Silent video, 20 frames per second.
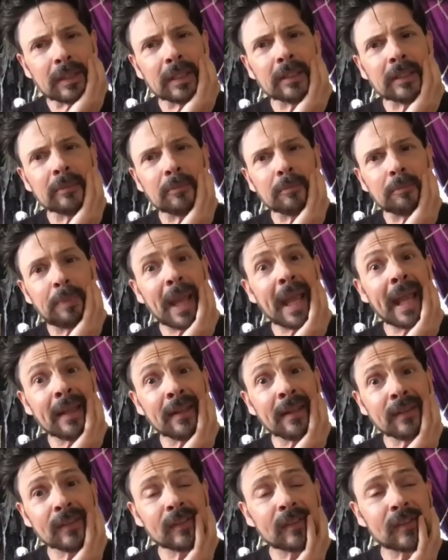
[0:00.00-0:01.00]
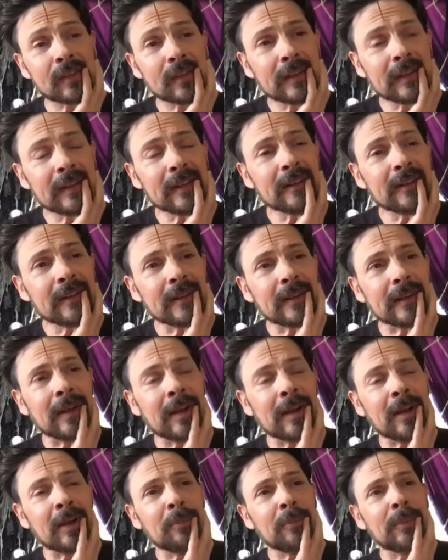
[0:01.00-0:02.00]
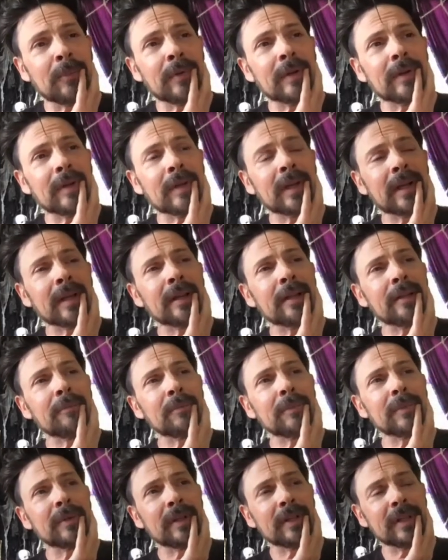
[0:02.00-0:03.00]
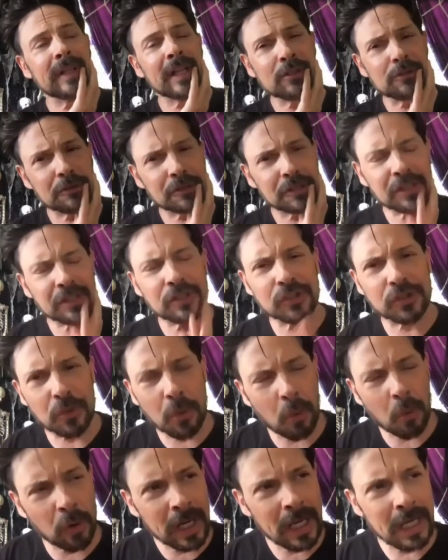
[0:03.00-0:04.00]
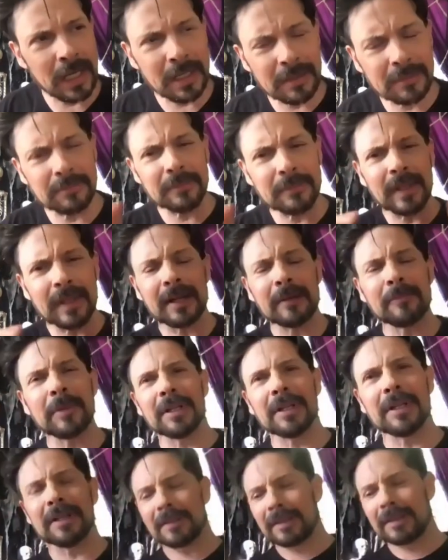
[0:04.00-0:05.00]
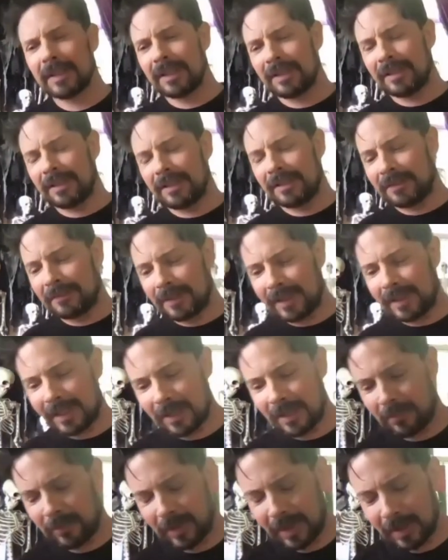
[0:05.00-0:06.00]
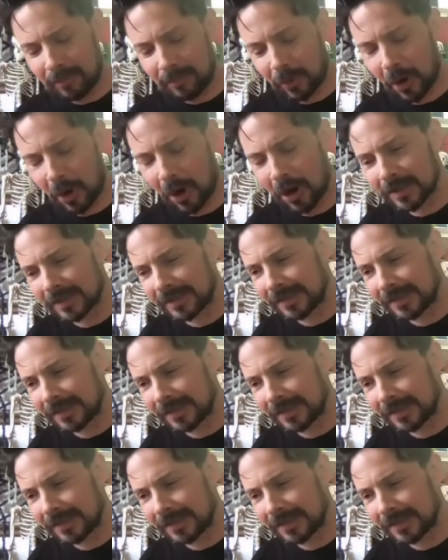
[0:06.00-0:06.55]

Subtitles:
bands. I got an interesting story that I'm gonna impart